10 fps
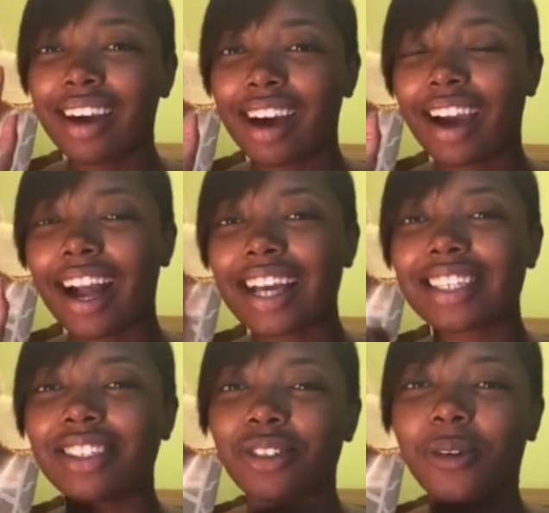Hi guys,
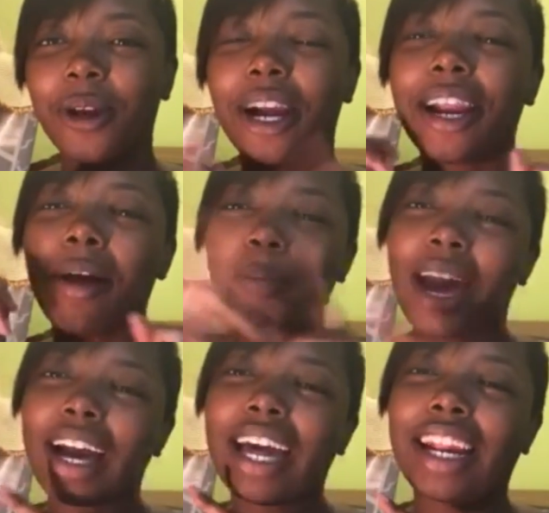it's Junior and I'm
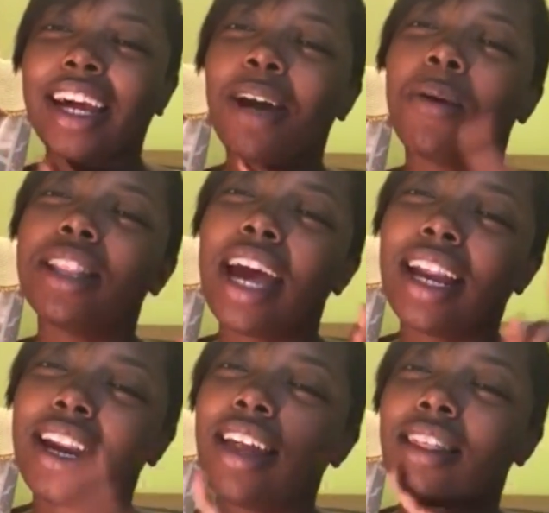back at it again with
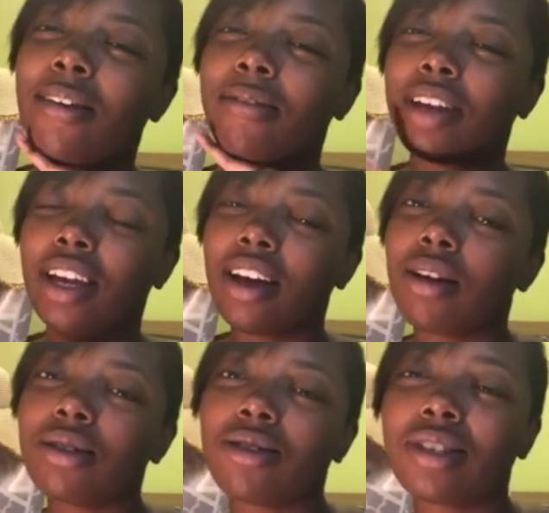another
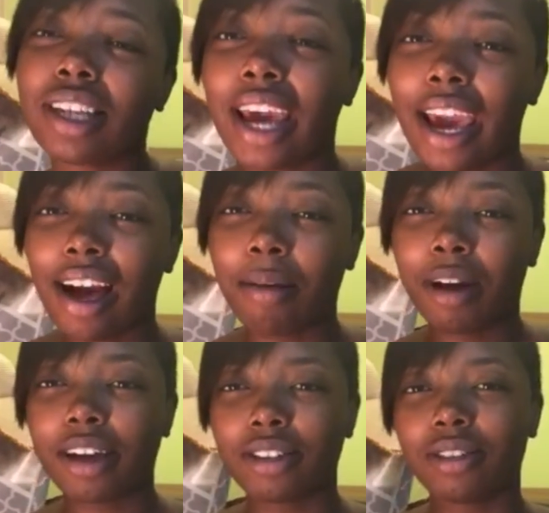video. So today I'm
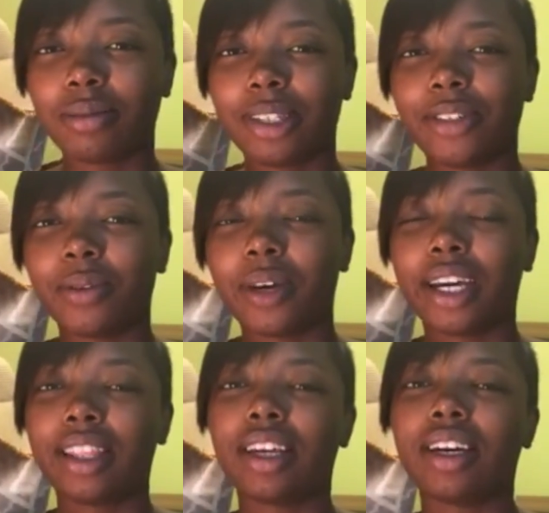going to be
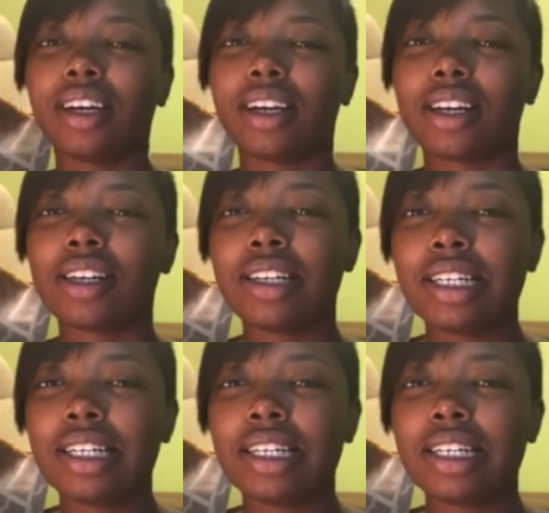doing the